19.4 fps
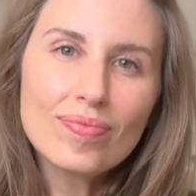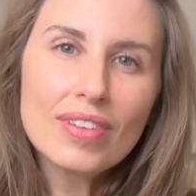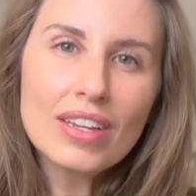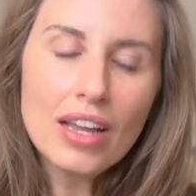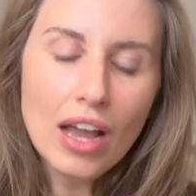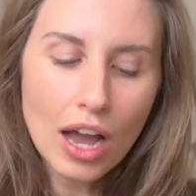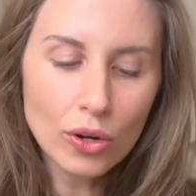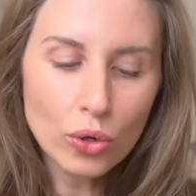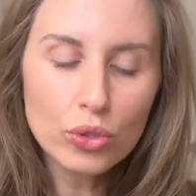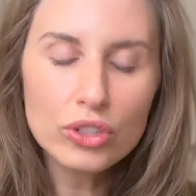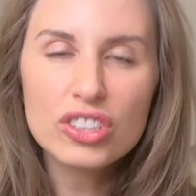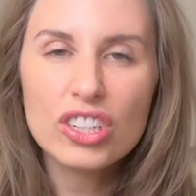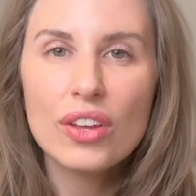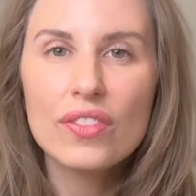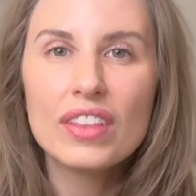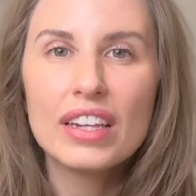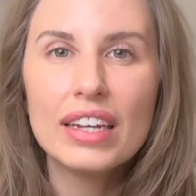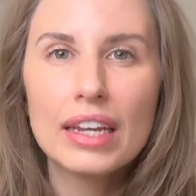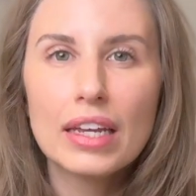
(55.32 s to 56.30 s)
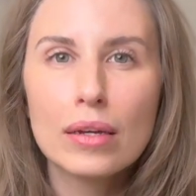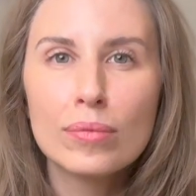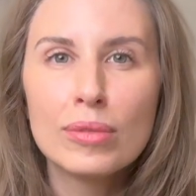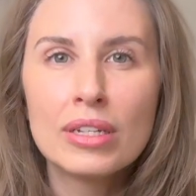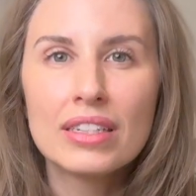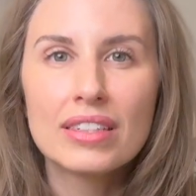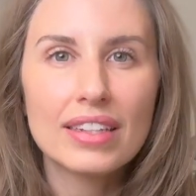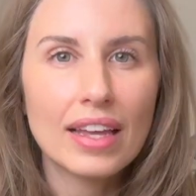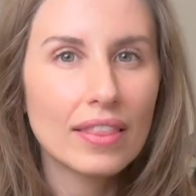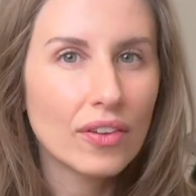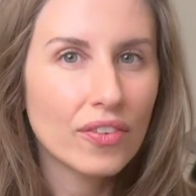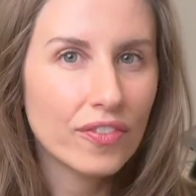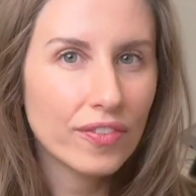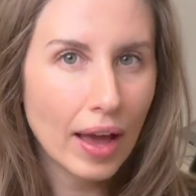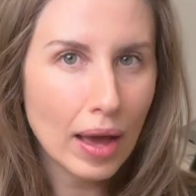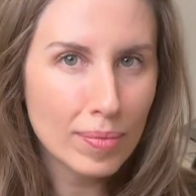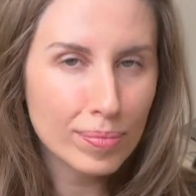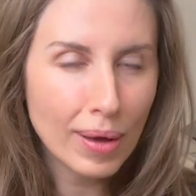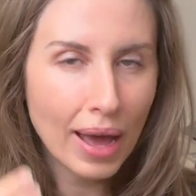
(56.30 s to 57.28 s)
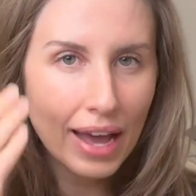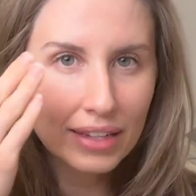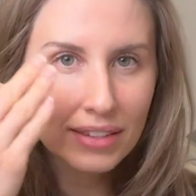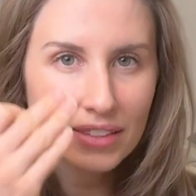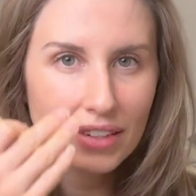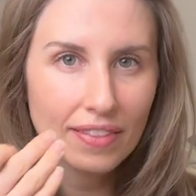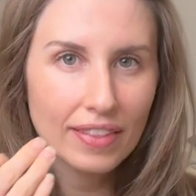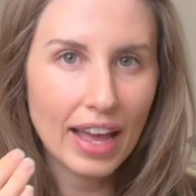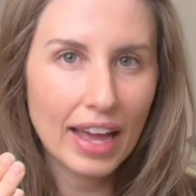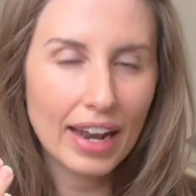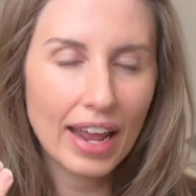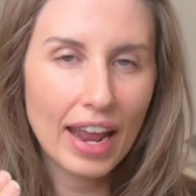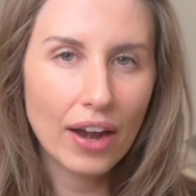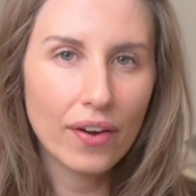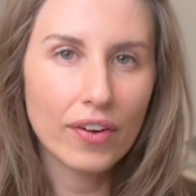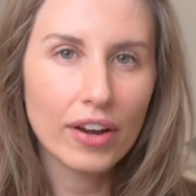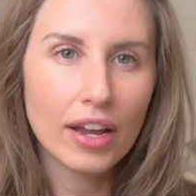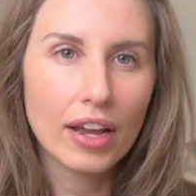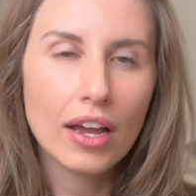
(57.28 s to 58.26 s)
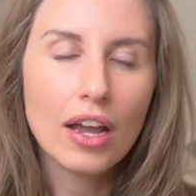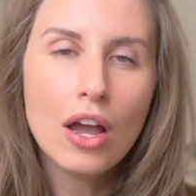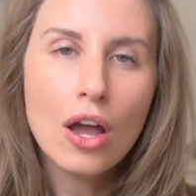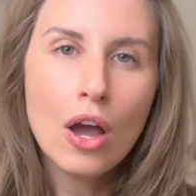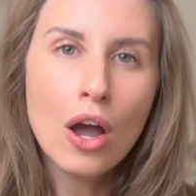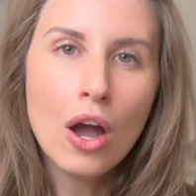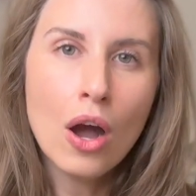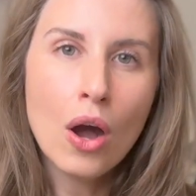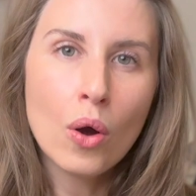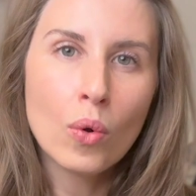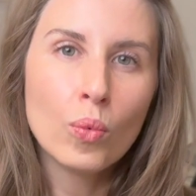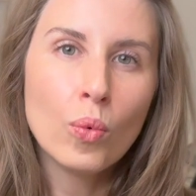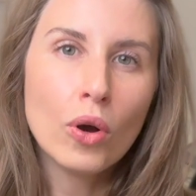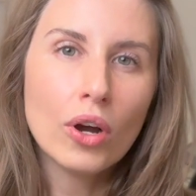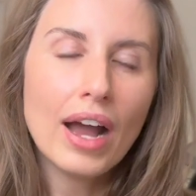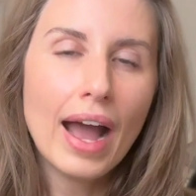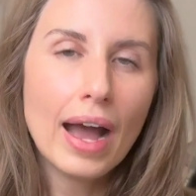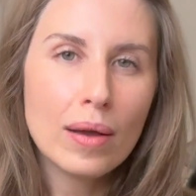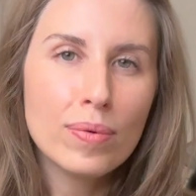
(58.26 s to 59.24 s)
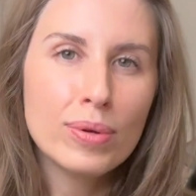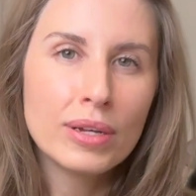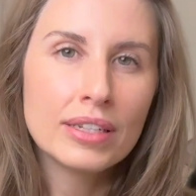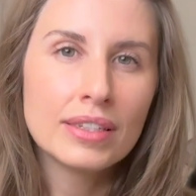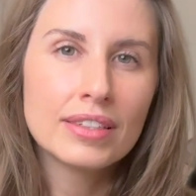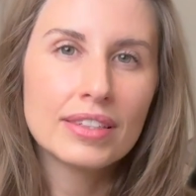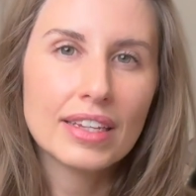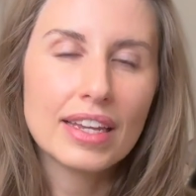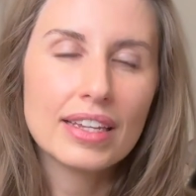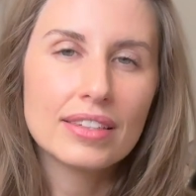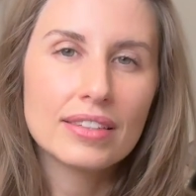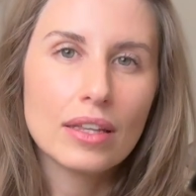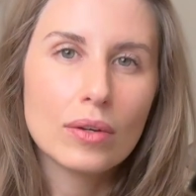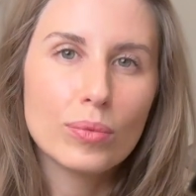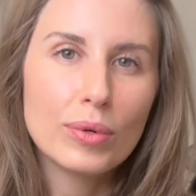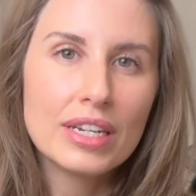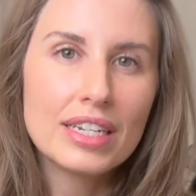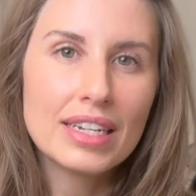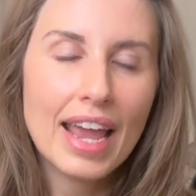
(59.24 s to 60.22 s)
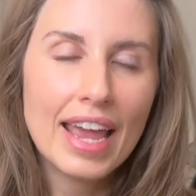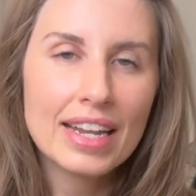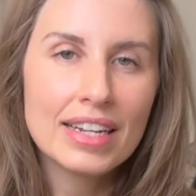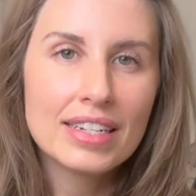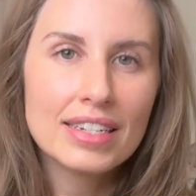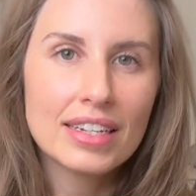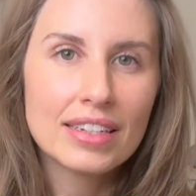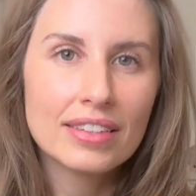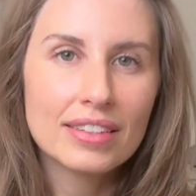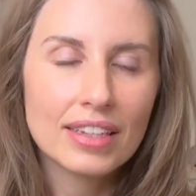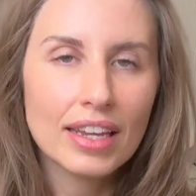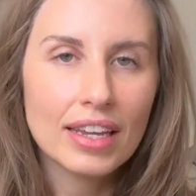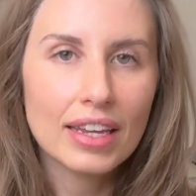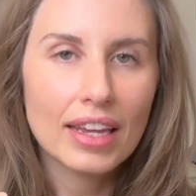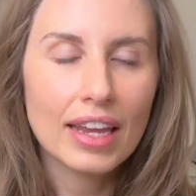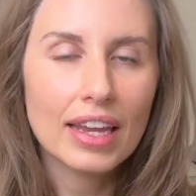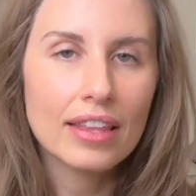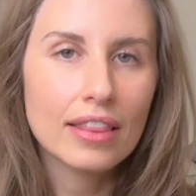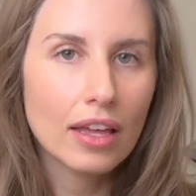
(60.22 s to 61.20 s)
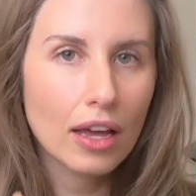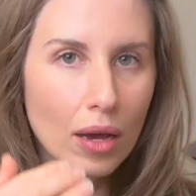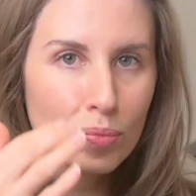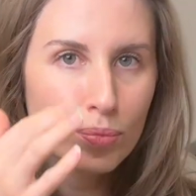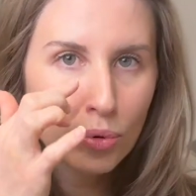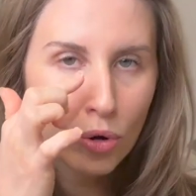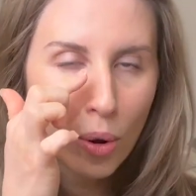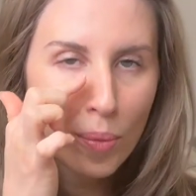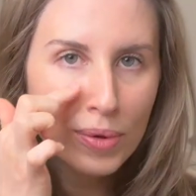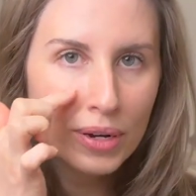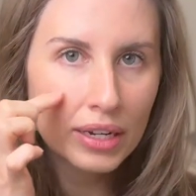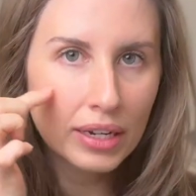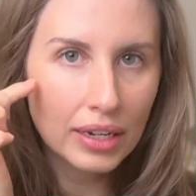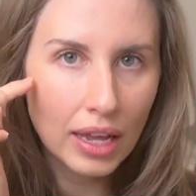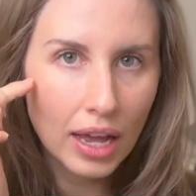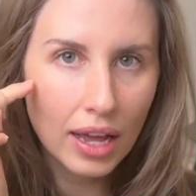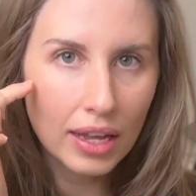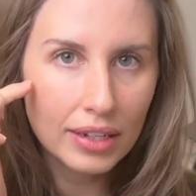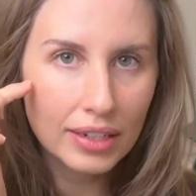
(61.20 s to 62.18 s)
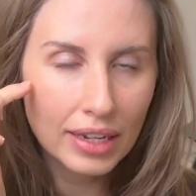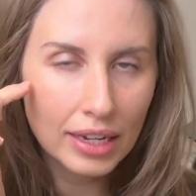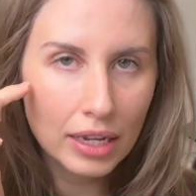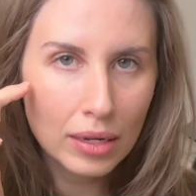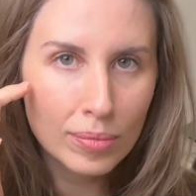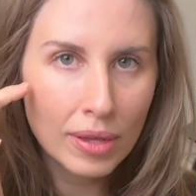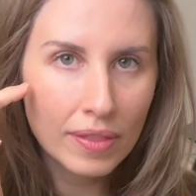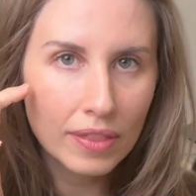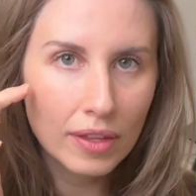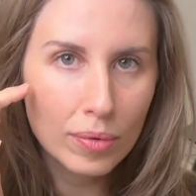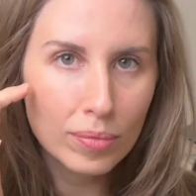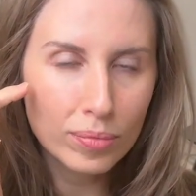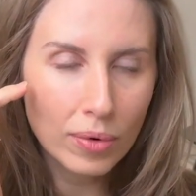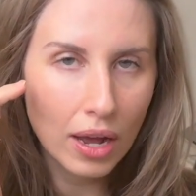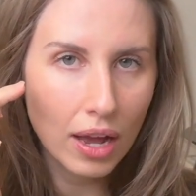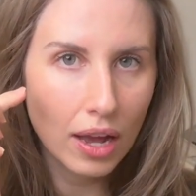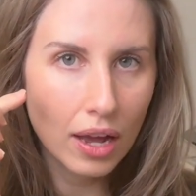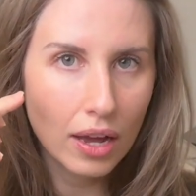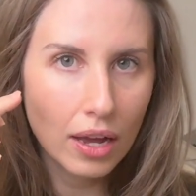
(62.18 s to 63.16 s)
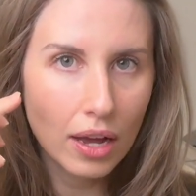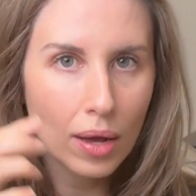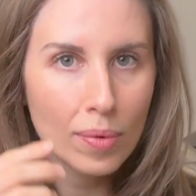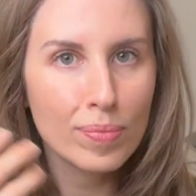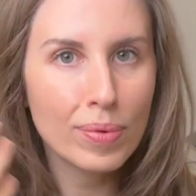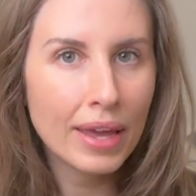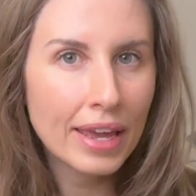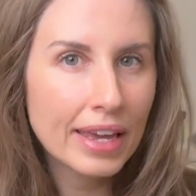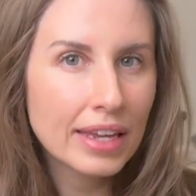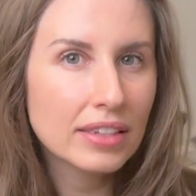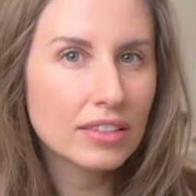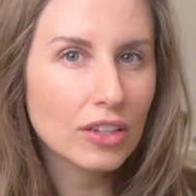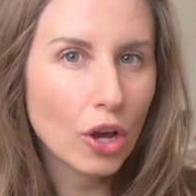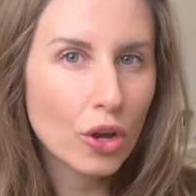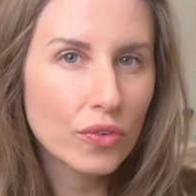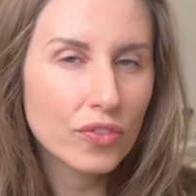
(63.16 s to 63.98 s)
and also the ligaments and the fat pads in that area, what happens is that we tend to see either a prominent ligament that appears over